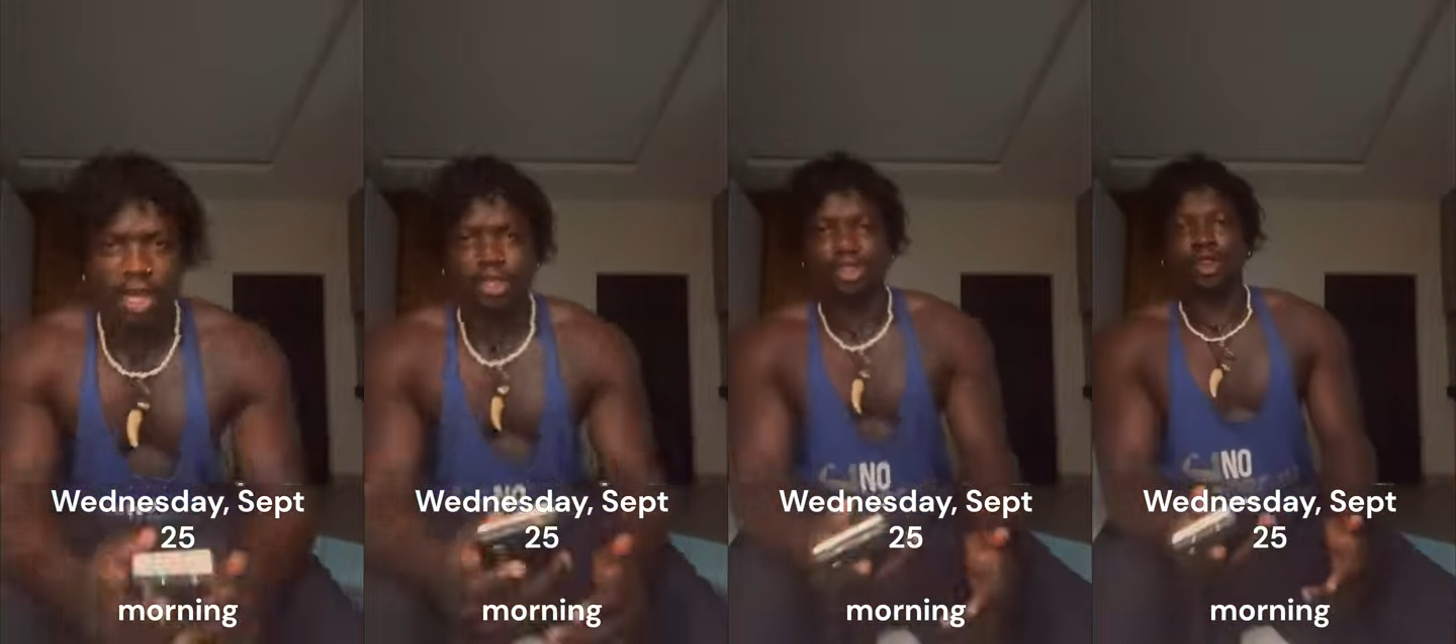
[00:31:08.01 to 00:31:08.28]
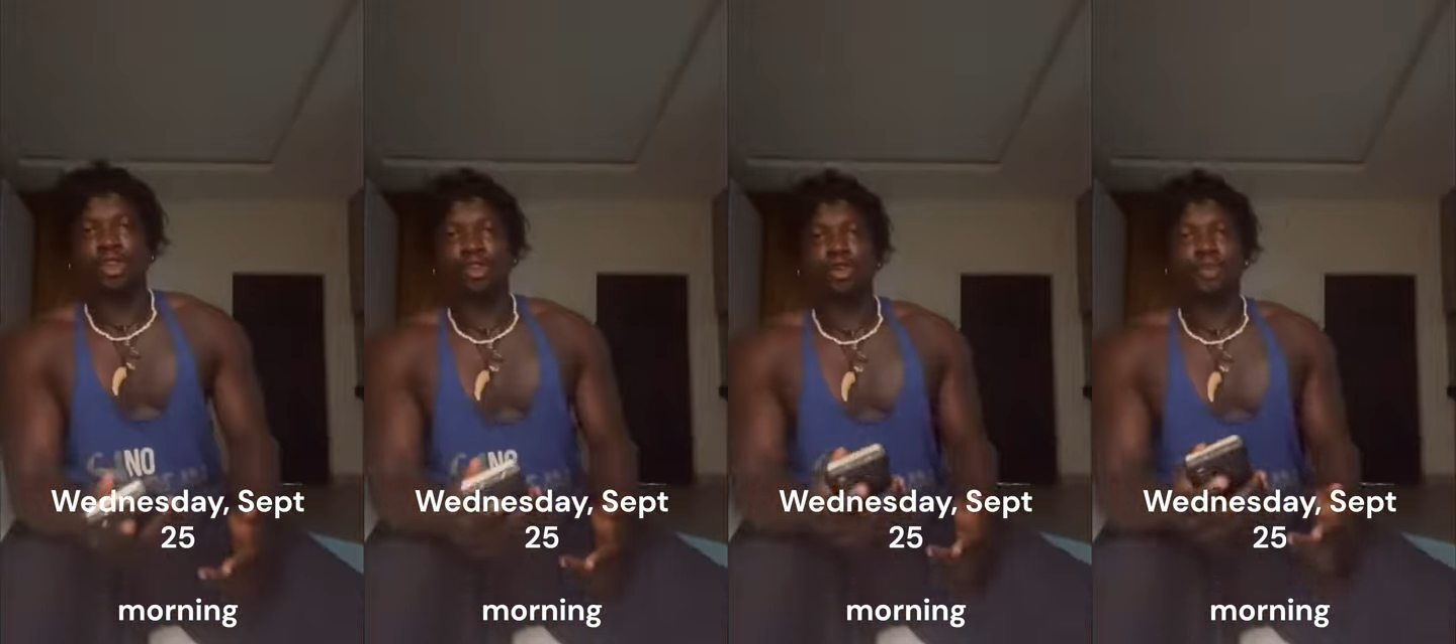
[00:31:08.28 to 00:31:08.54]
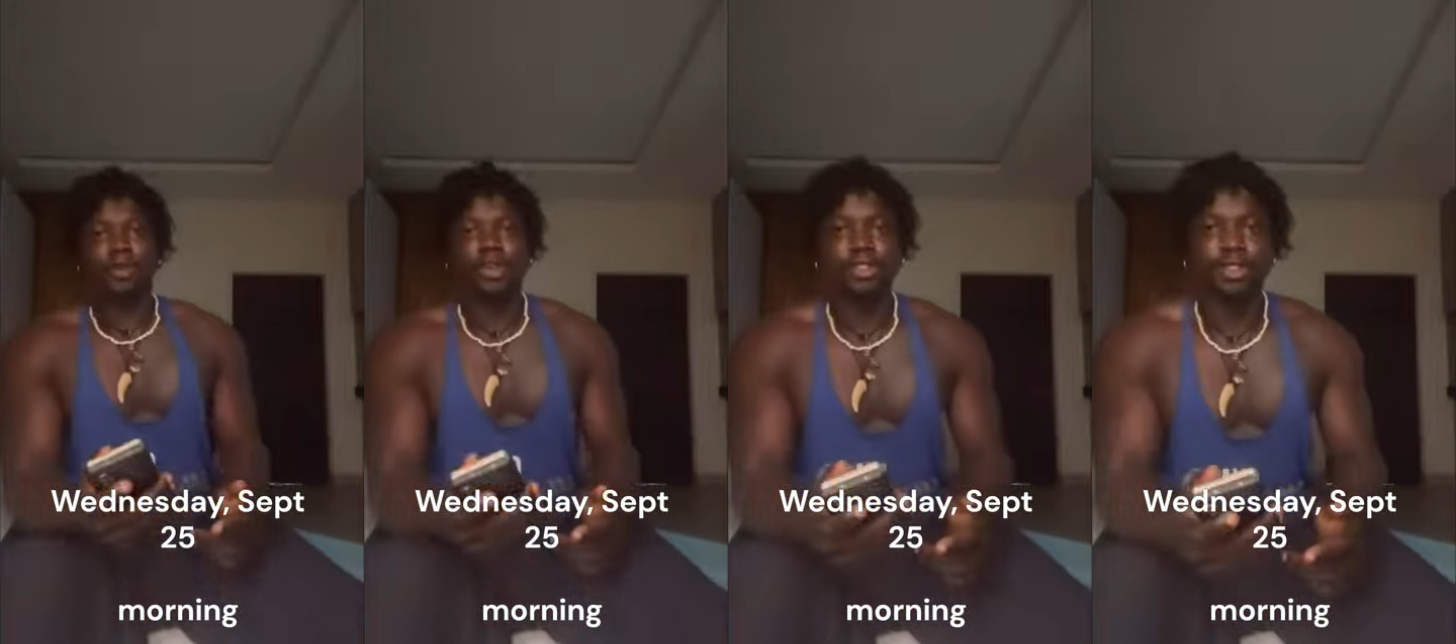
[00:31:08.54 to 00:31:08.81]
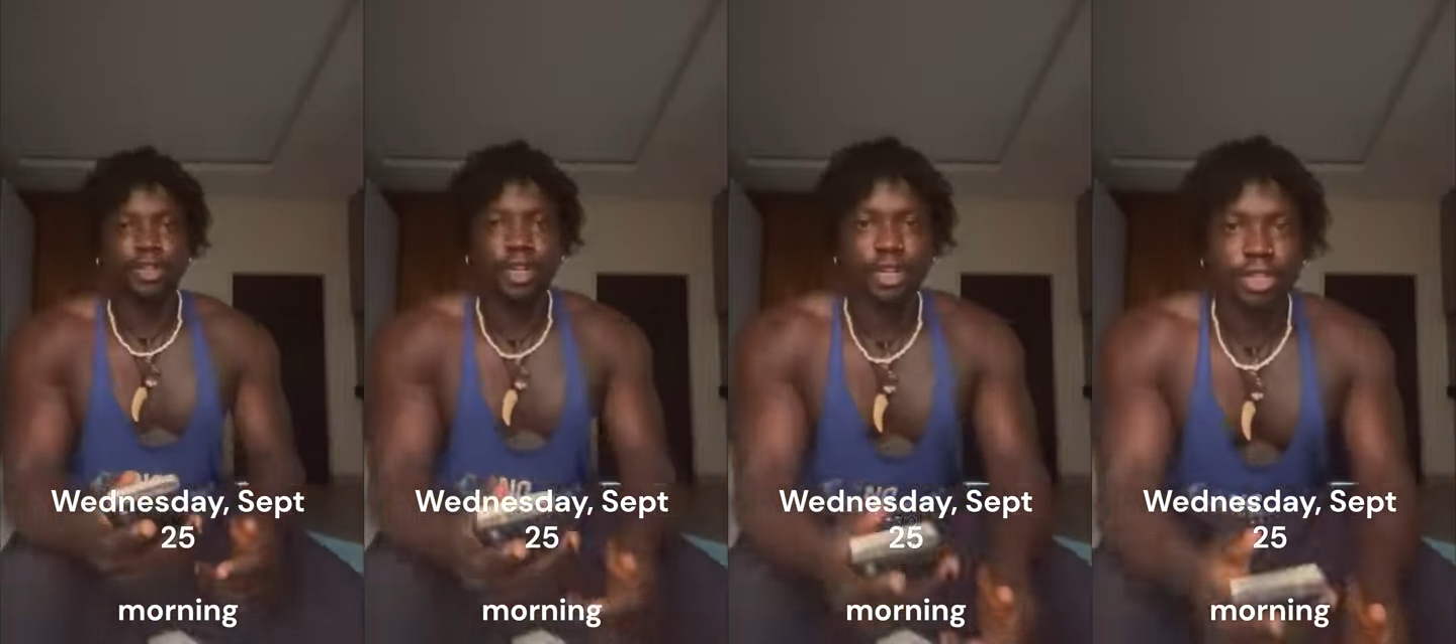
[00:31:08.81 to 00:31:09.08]
I saw your
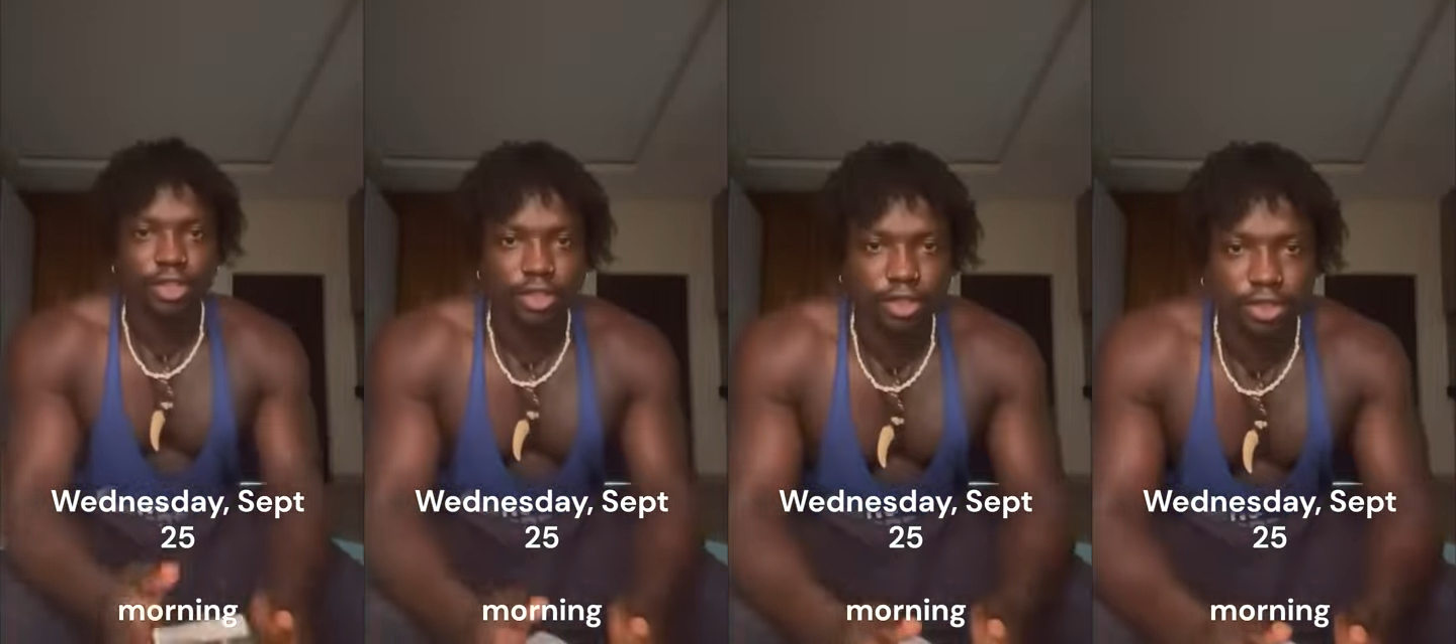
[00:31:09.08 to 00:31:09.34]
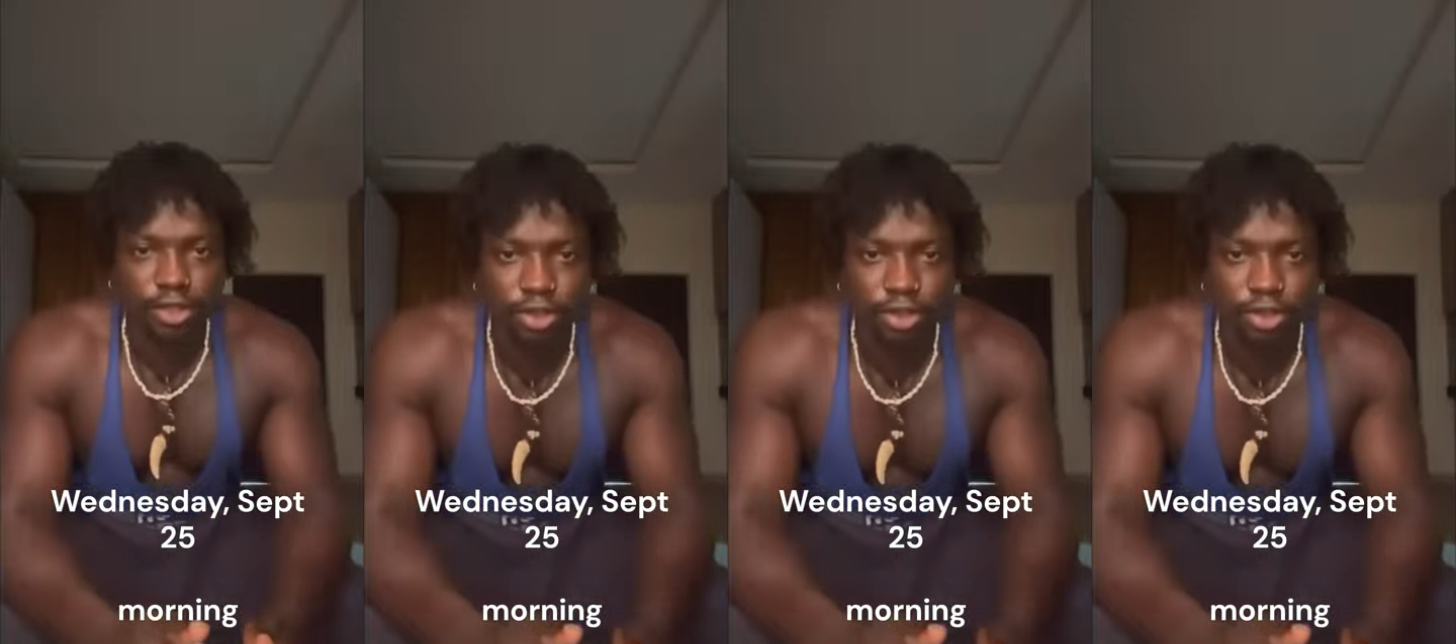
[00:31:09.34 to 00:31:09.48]
press release,